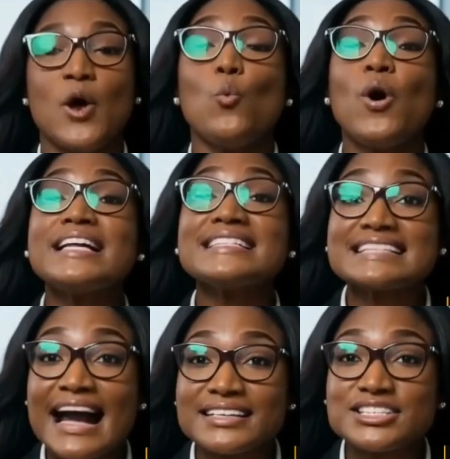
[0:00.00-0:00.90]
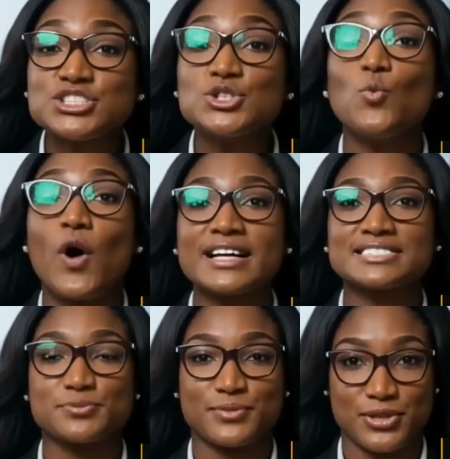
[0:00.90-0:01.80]
What exactly do you want it
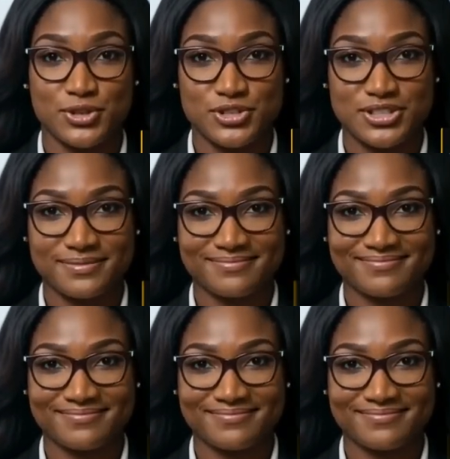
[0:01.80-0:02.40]
to produce?